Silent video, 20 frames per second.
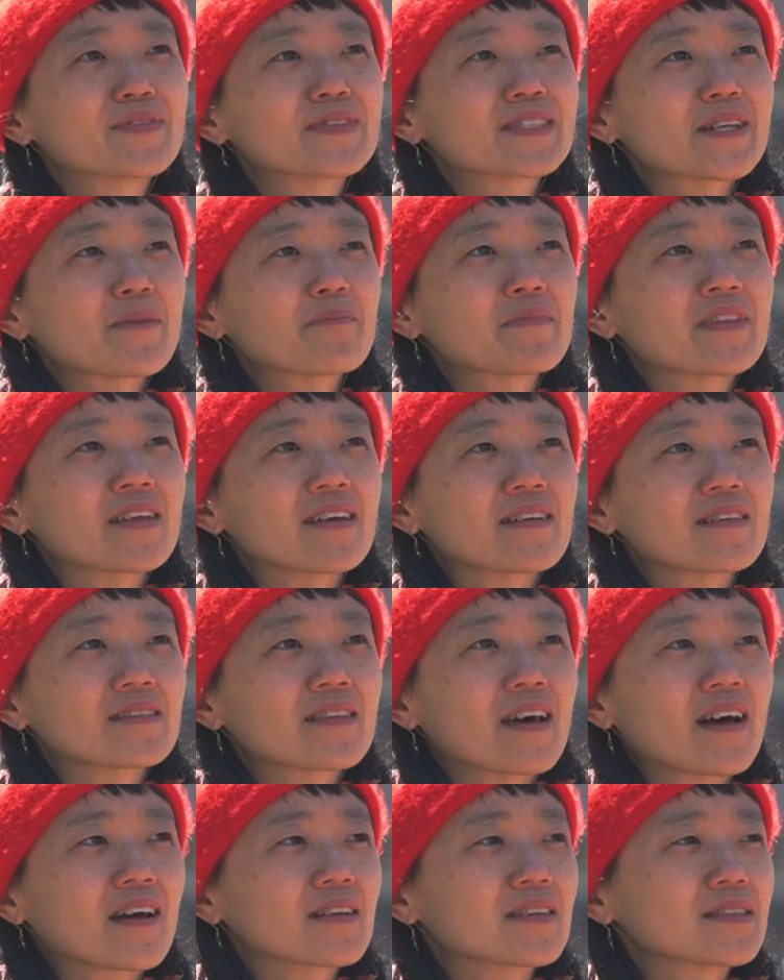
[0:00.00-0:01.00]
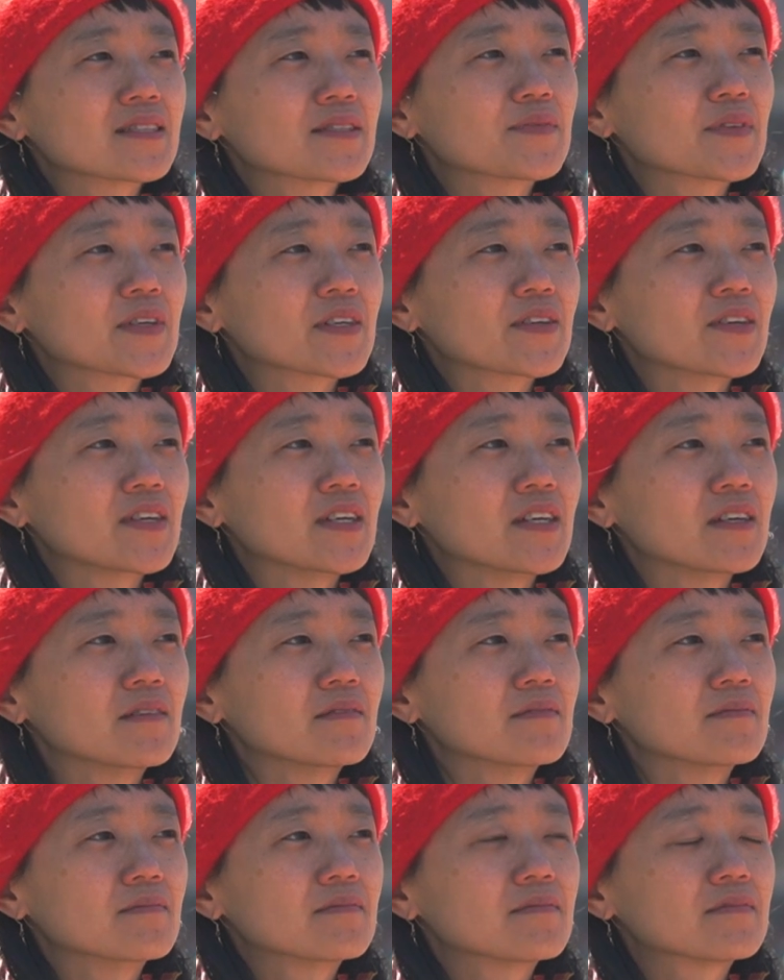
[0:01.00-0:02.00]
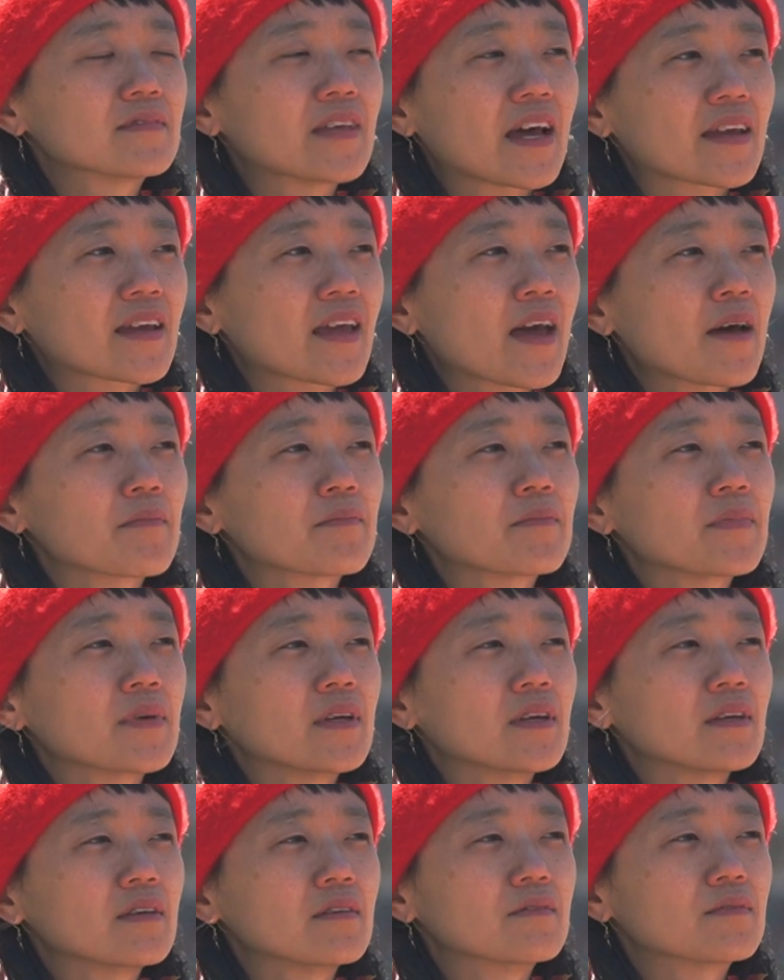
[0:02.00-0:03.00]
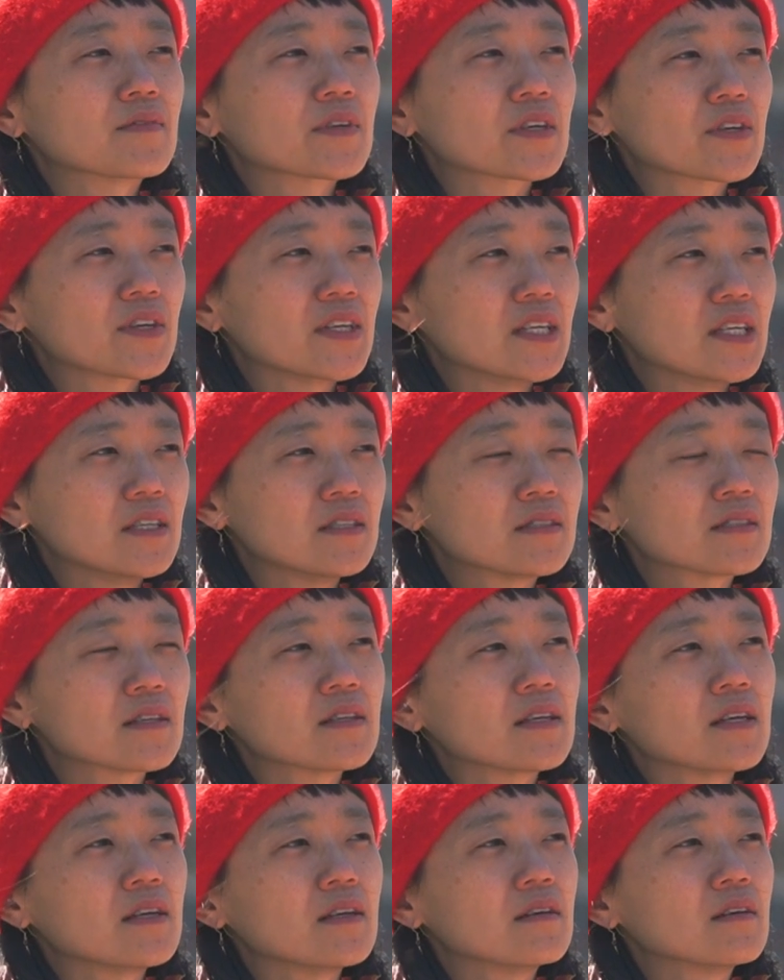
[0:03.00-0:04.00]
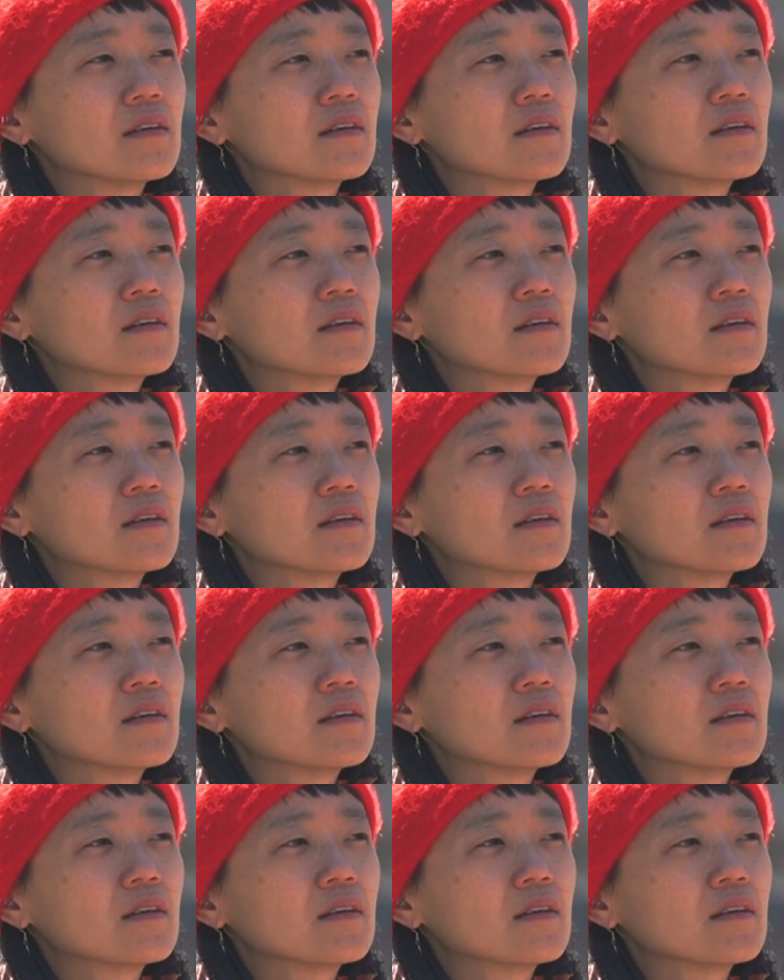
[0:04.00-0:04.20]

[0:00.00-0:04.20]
something that can be very easily